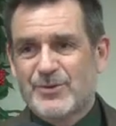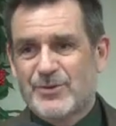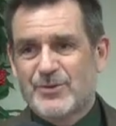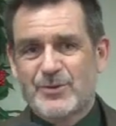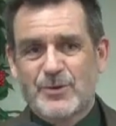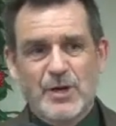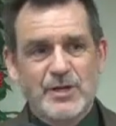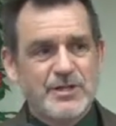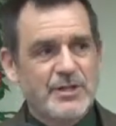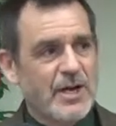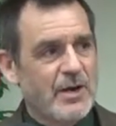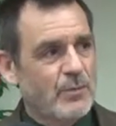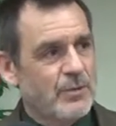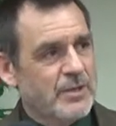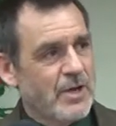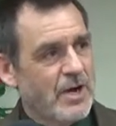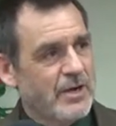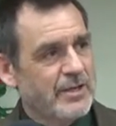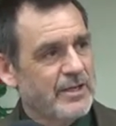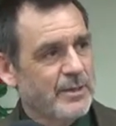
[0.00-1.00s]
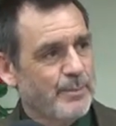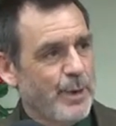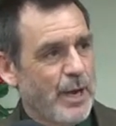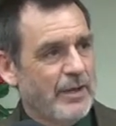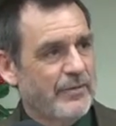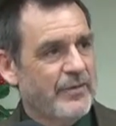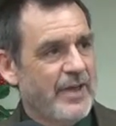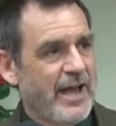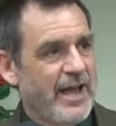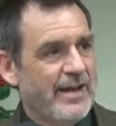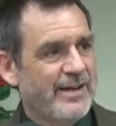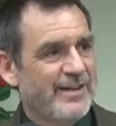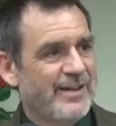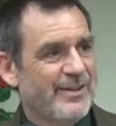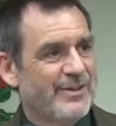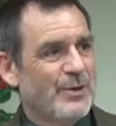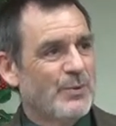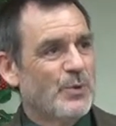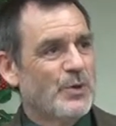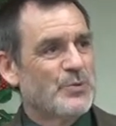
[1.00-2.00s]
Tracy and I were talking about that.
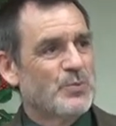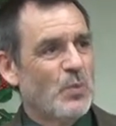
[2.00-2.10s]
There was